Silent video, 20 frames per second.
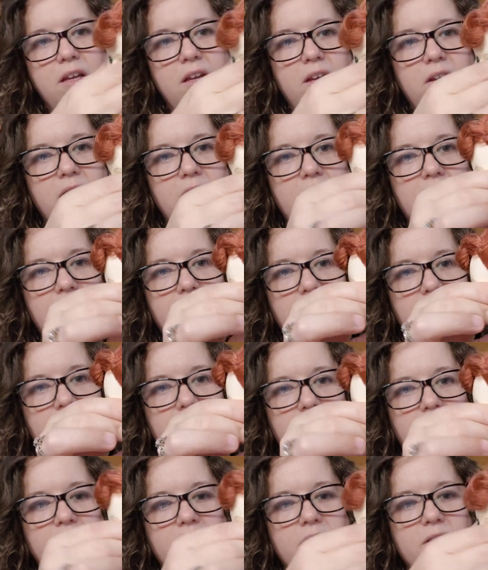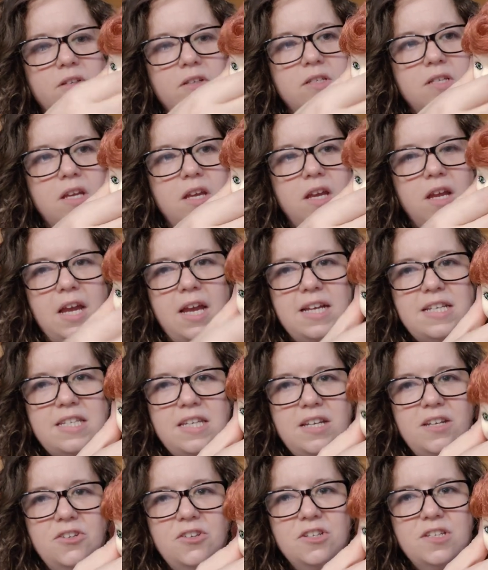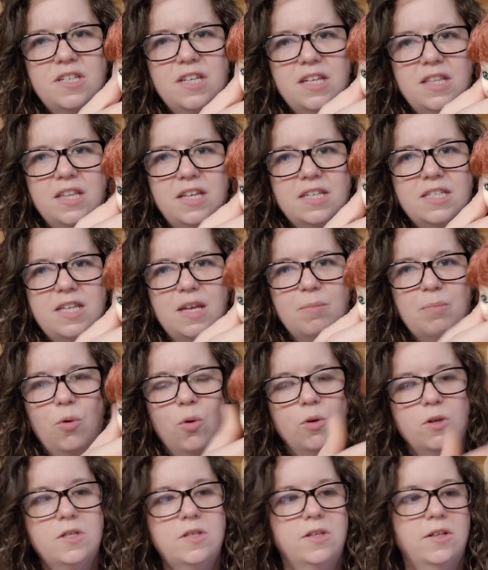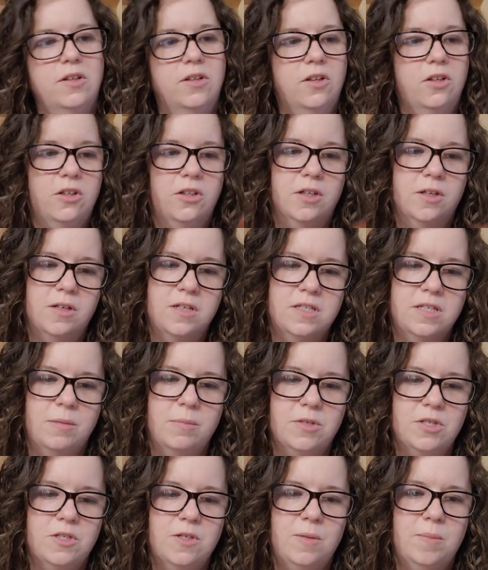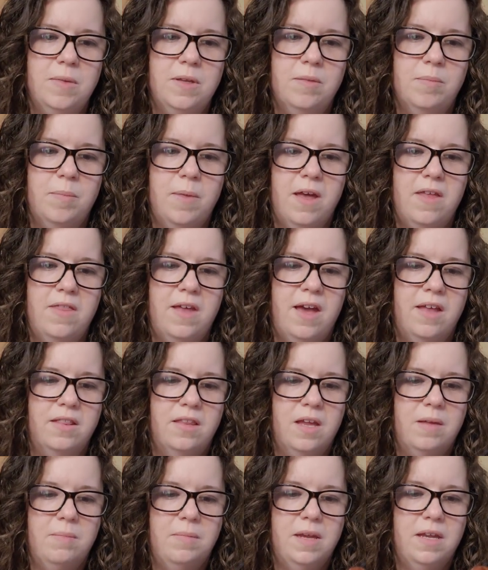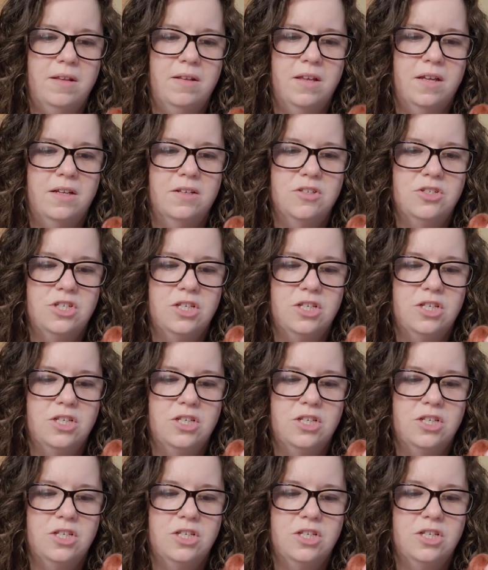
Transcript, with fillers: And her head turns. It's interesting they say porcelain look, because I'm assuming by that they mean that